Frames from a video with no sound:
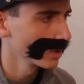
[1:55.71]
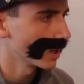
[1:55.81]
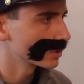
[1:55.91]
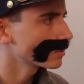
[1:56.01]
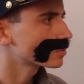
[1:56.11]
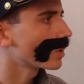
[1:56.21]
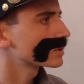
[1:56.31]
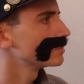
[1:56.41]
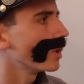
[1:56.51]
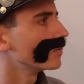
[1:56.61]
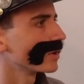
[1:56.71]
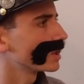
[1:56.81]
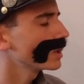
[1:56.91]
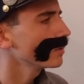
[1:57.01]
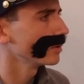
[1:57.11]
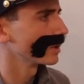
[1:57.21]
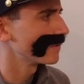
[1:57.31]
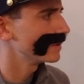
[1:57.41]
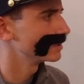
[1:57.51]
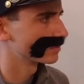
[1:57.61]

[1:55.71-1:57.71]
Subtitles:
I don't want him overhearing if he's